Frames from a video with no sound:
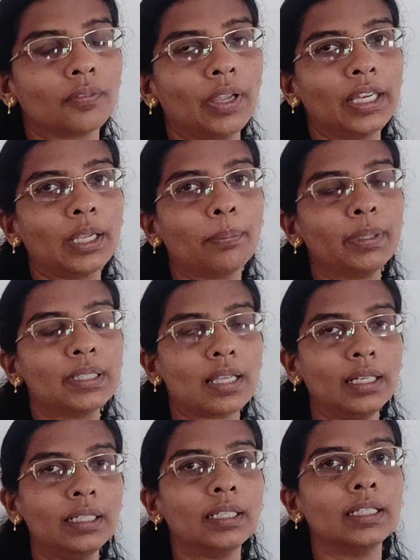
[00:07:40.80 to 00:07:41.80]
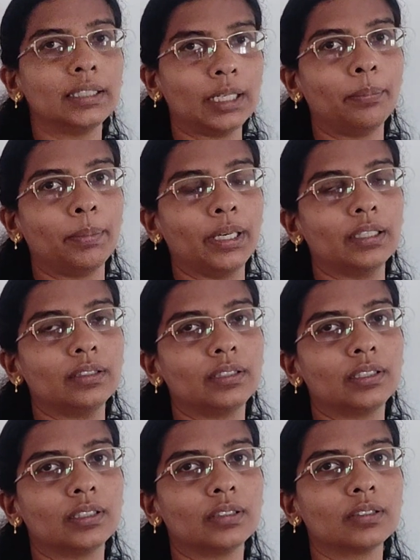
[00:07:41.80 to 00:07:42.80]
variables and
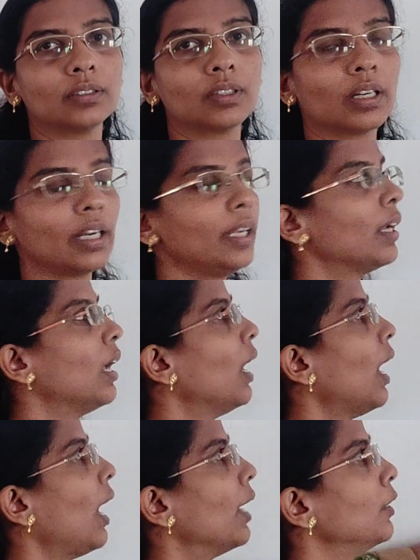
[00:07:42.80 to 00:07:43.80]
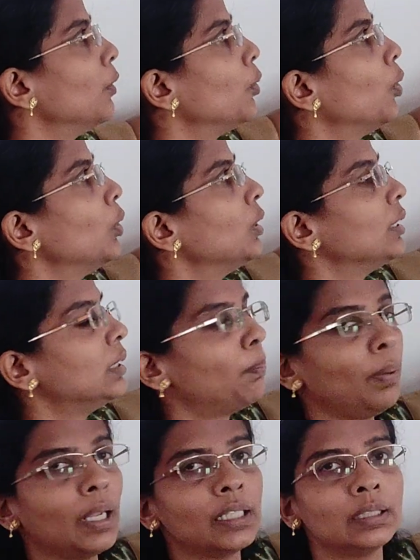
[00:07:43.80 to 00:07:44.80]
terminals, right? And you know this
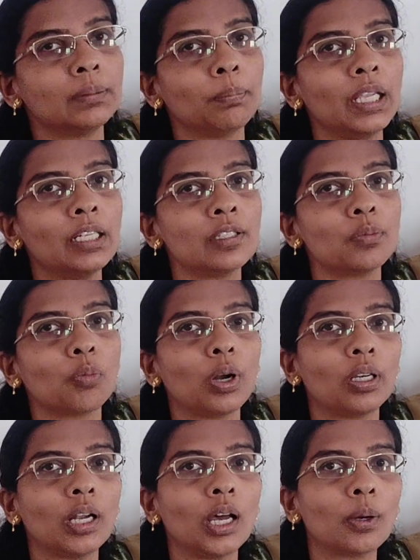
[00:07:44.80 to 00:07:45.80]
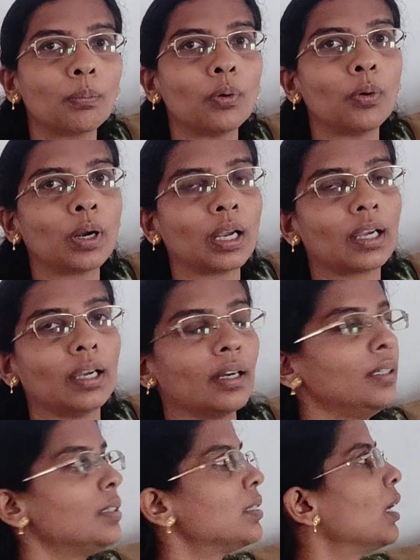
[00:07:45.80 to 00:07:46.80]
plus means 1 or more
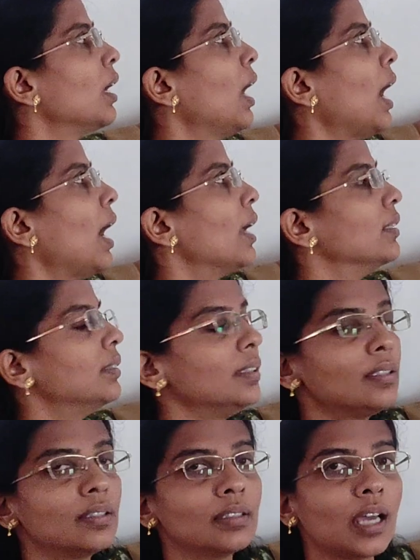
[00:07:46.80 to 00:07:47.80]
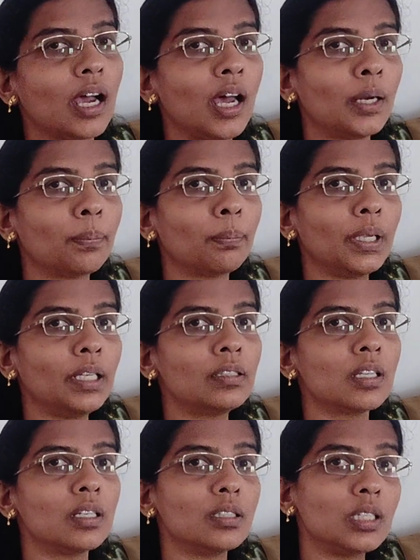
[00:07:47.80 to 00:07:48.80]
occurrence, and this star
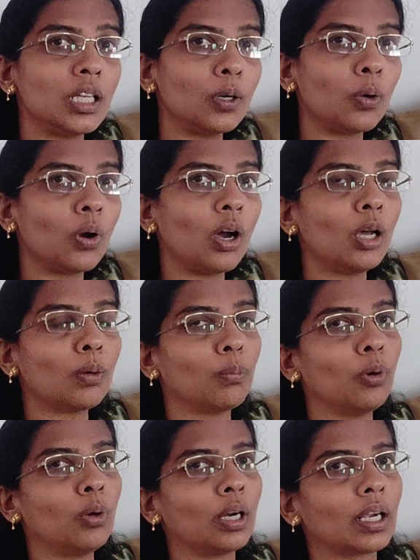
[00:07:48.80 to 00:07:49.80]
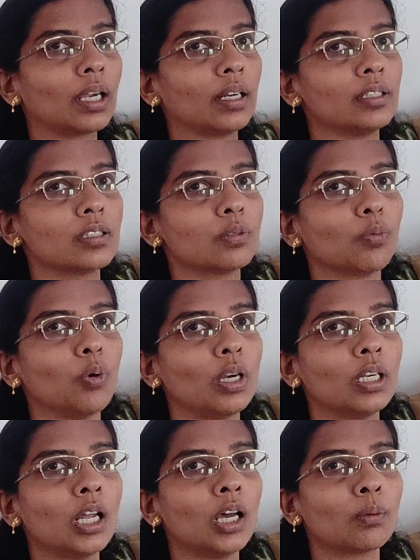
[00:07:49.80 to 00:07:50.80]
means 0 or more occurrence.
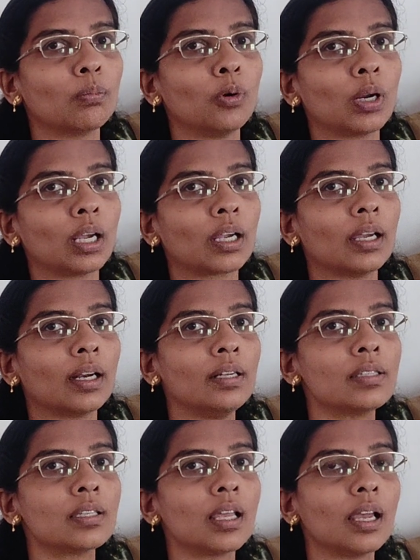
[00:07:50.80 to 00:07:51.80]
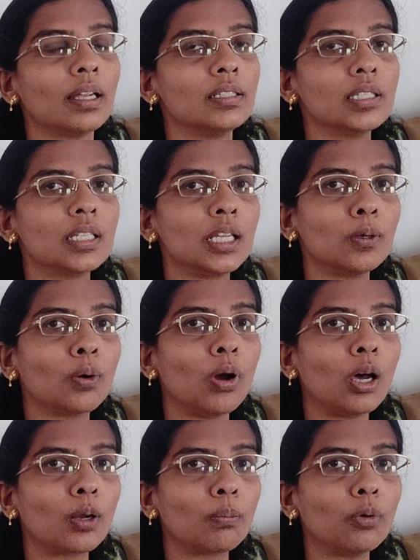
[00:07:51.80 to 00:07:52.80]
1 or more occurrence and 0
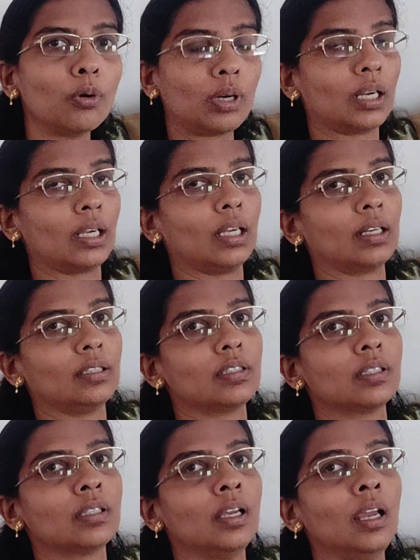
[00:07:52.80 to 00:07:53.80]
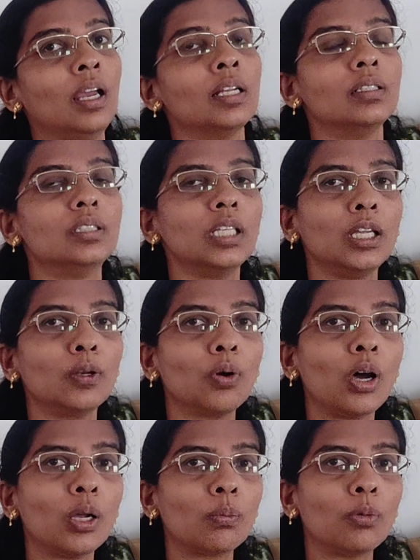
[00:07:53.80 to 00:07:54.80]
or more occurrence.
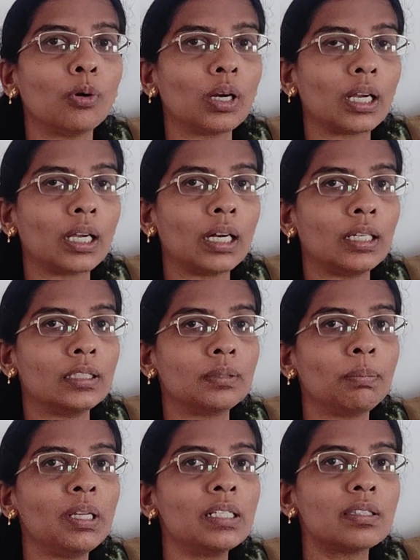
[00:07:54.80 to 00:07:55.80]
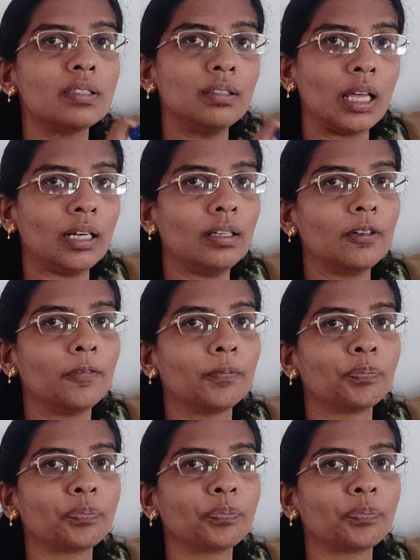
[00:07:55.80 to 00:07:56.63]
0 or more occurrence means null,